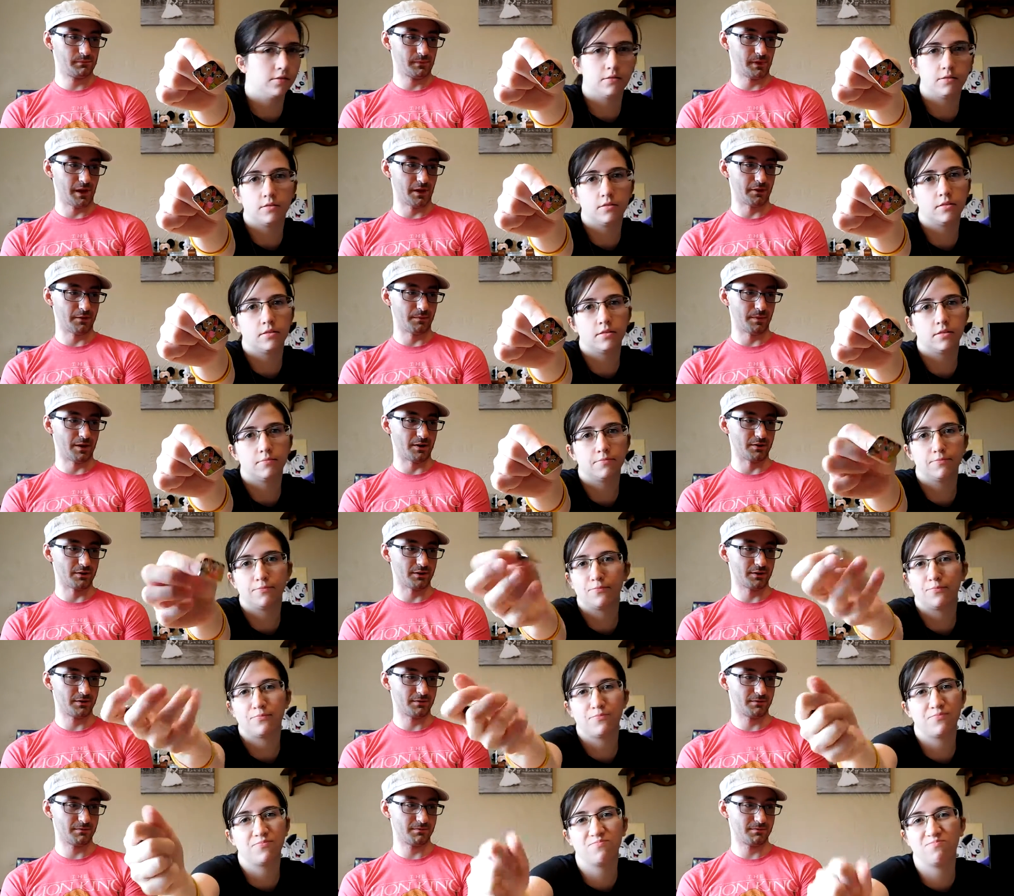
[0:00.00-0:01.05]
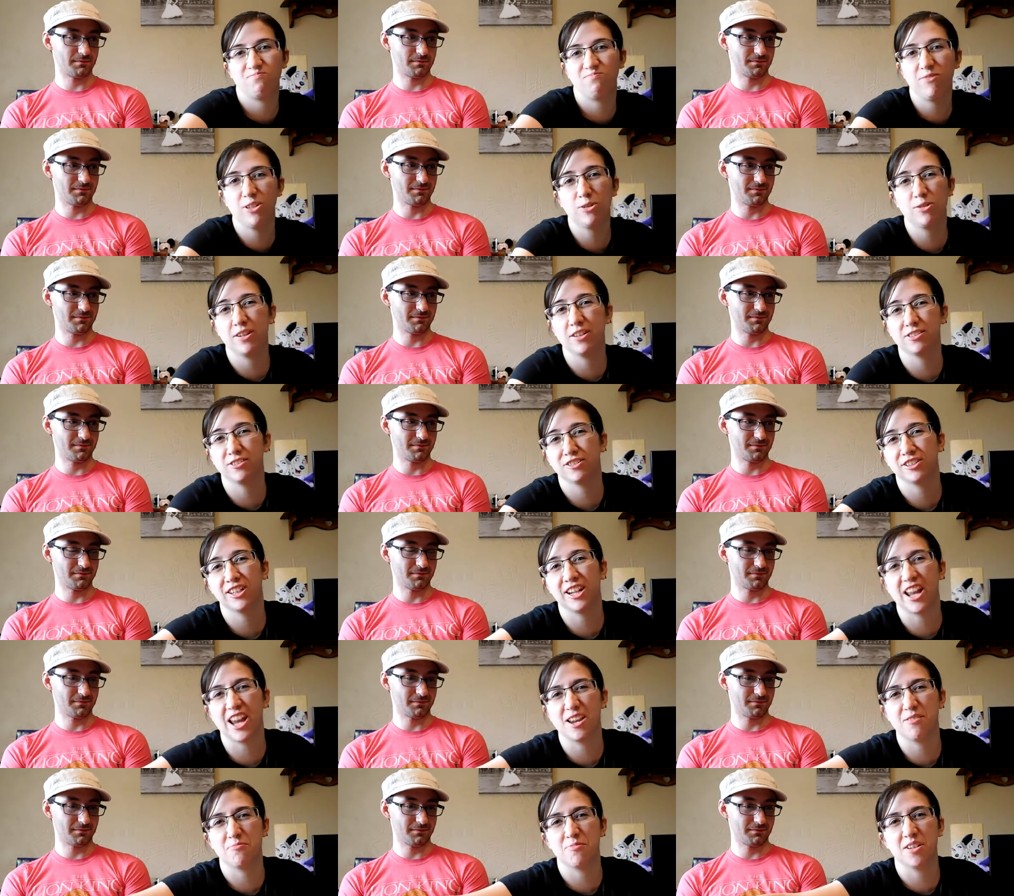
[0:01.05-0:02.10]
Speaker 1: the other mouse. You
Speaker 2: guys are gonna
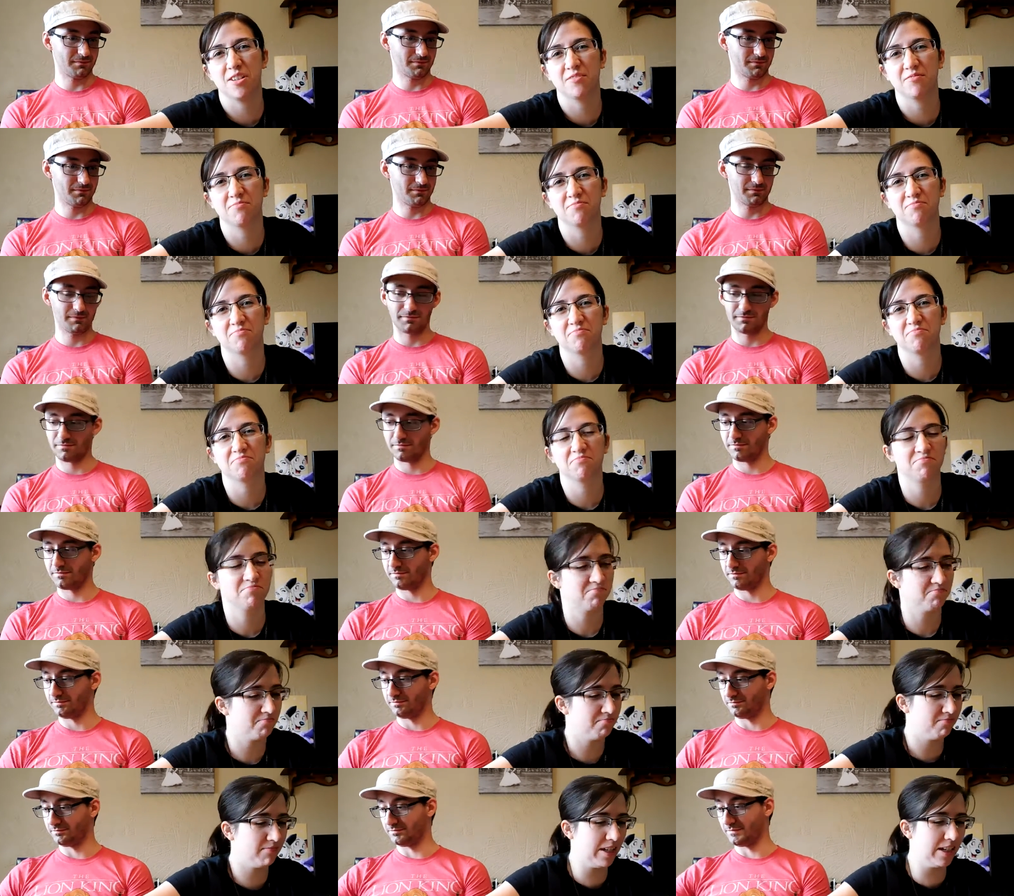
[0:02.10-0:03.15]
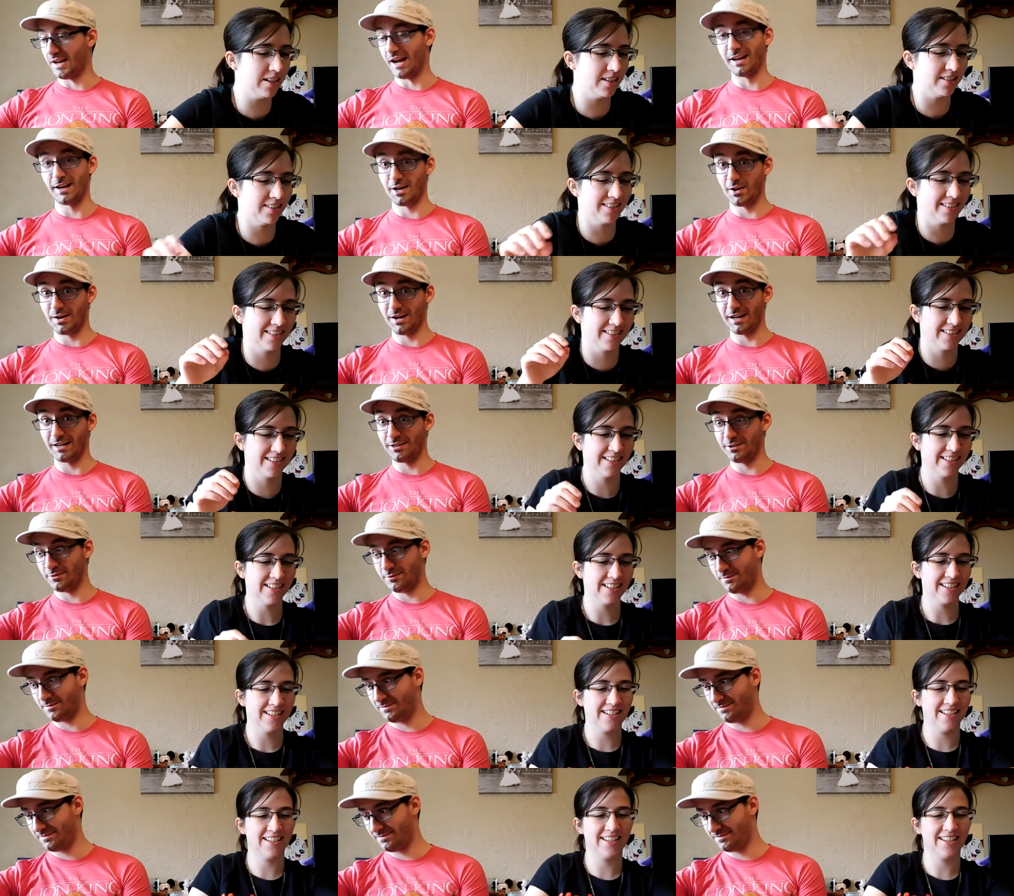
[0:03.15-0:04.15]
hate me.
Speaker 1: I know I do.